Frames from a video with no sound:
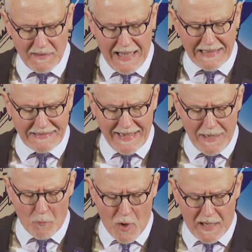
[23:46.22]
On day
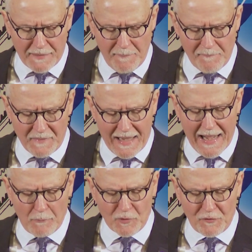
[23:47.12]
one,
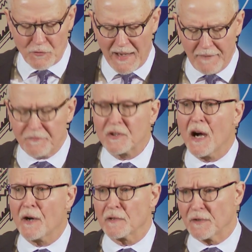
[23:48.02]
I will strive
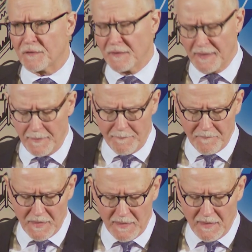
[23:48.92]
tirelessly
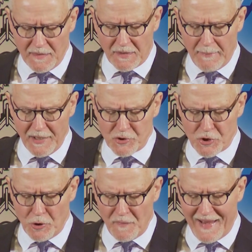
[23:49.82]
to make
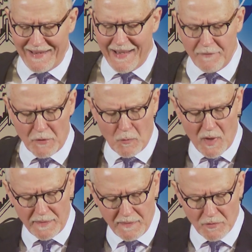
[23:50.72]
sure that
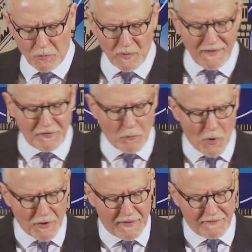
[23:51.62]
everyone who lives and
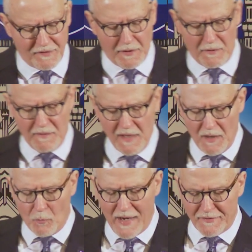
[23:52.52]
works here,
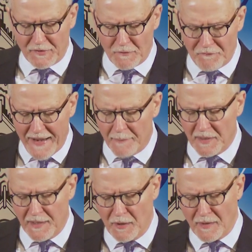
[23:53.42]
raises a
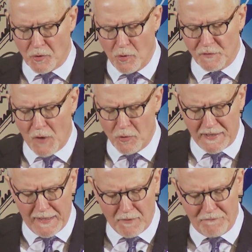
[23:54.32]
family here, and grows old
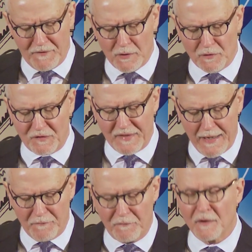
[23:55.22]
here feels
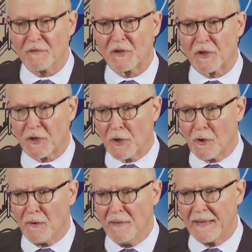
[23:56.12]
safe,
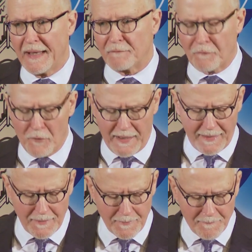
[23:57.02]
secure, and
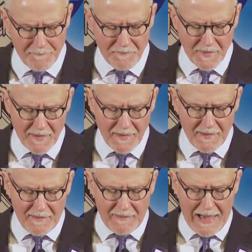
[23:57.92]
free.
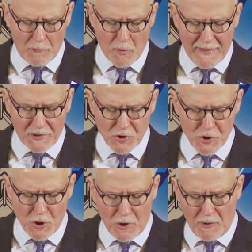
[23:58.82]
I will make
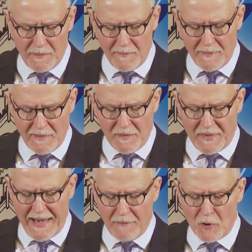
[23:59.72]
sure
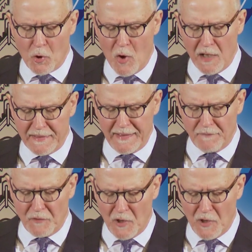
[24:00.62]
they have a quality of